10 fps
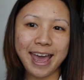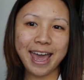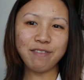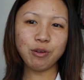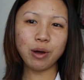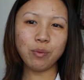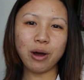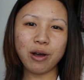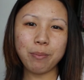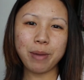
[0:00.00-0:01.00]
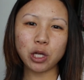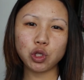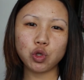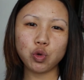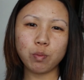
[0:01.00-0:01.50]
Hey everyone, welcome back
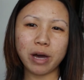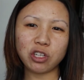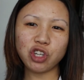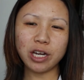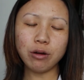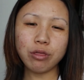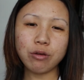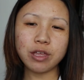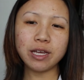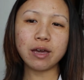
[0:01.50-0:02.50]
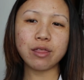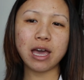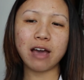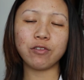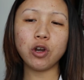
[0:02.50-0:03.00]
to my channel. So seeing as I
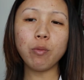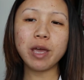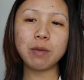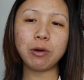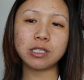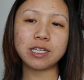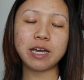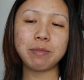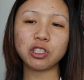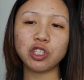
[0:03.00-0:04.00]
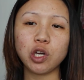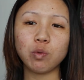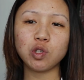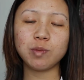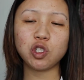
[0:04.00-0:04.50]
have no makeup on today, I'm actually
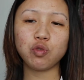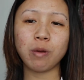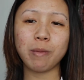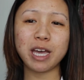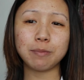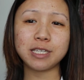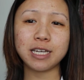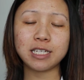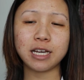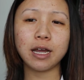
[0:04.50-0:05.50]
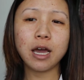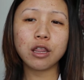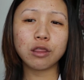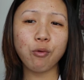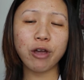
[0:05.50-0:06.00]
going to be doing my updated
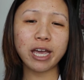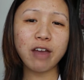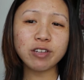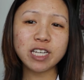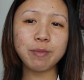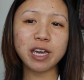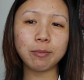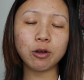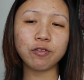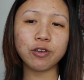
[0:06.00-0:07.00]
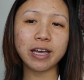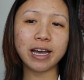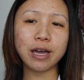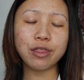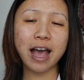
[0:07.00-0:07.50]
spring everyday makeup look for you
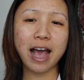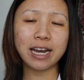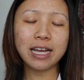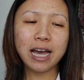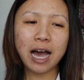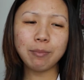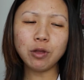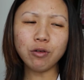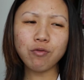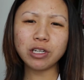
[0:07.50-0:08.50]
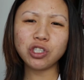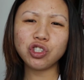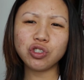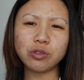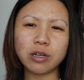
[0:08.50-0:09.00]
guys, and I'm not really
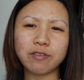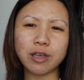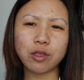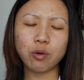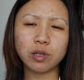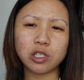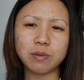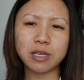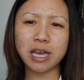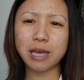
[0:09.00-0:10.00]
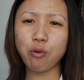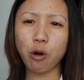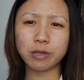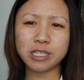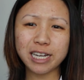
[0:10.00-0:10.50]
sure if there's going to be a
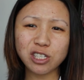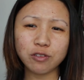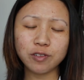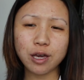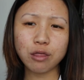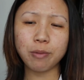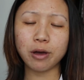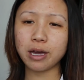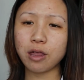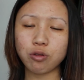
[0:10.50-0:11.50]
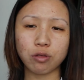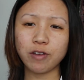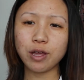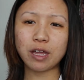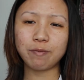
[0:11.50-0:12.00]
proper title for this, but it's just
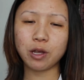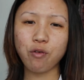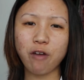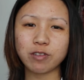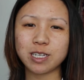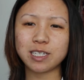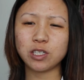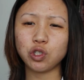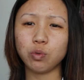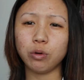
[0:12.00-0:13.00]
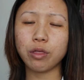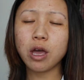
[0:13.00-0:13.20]
things I've been gravitating towards